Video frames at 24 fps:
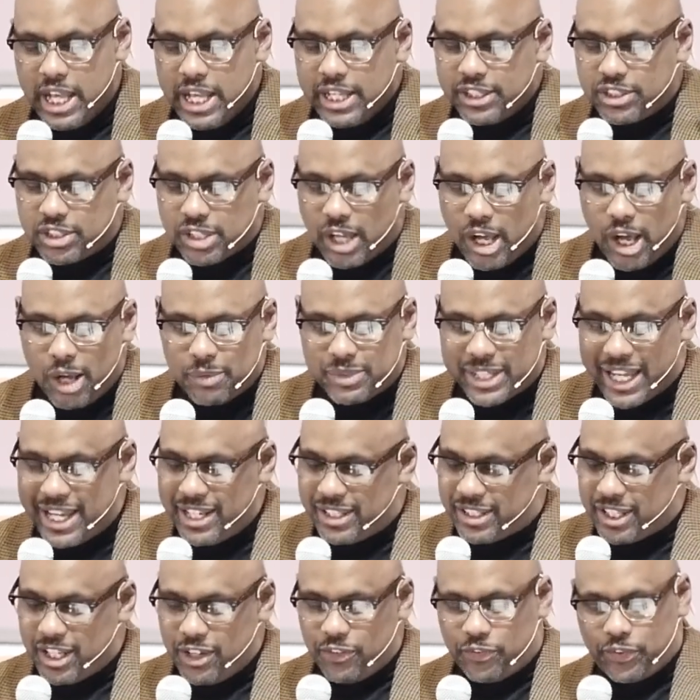Psalms
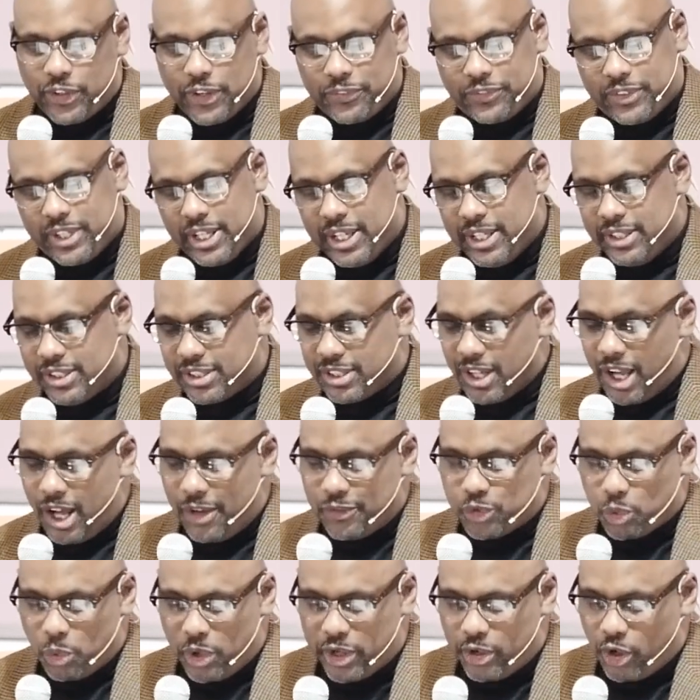18, 15.
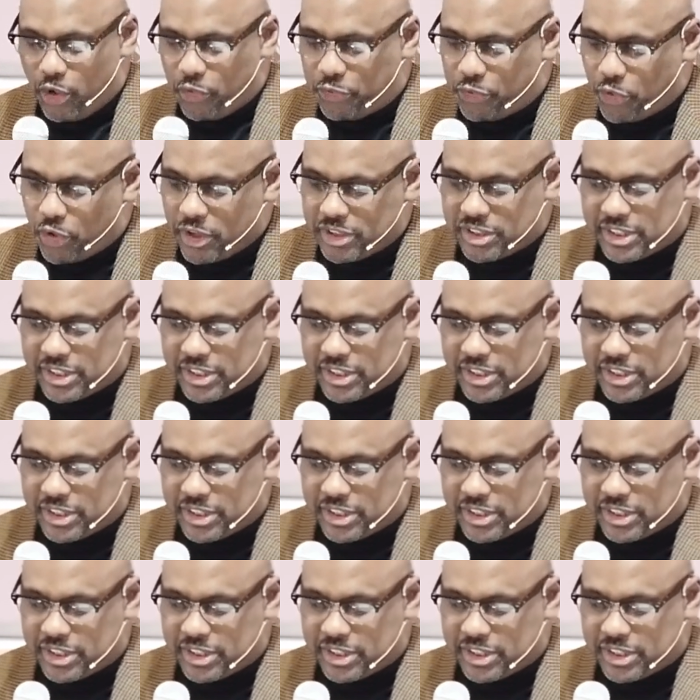Psalms 104,